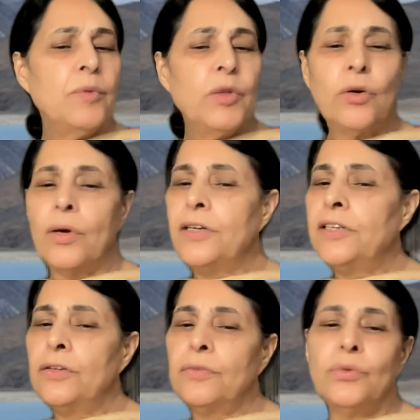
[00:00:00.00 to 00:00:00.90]
The
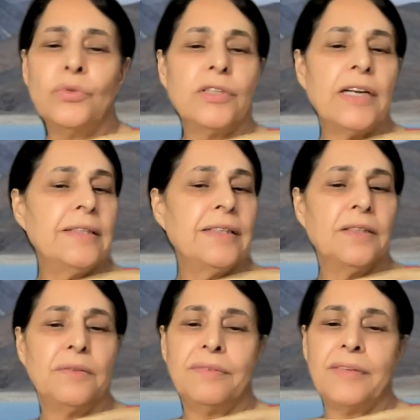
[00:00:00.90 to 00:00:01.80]
quality of those sites
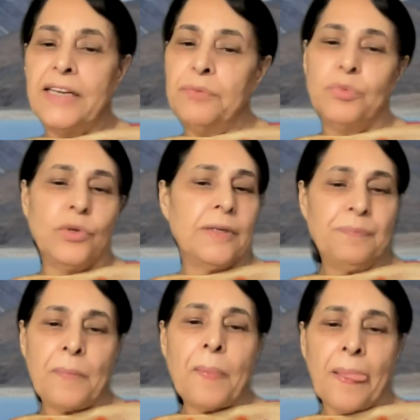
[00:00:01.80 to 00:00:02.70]
is very poor
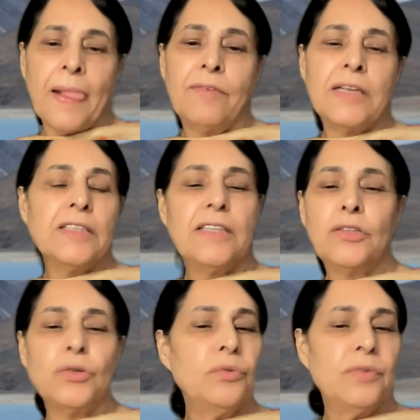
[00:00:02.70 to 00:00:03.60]
once
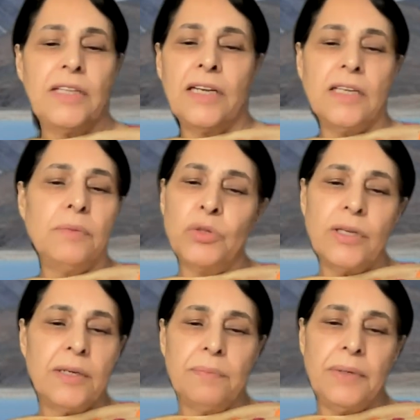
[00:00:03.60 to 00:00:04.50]
they're through with their oh.
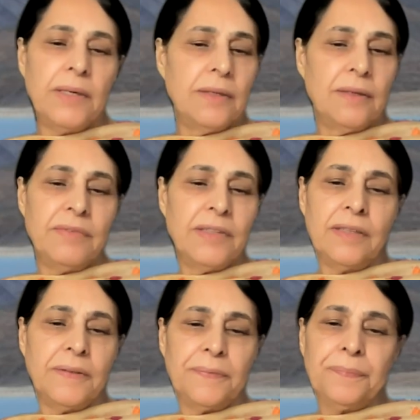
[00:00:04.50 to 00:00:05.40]
chemotherapy and
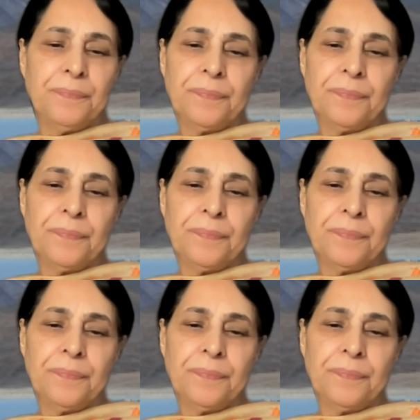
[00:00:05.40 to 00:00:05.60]
everything.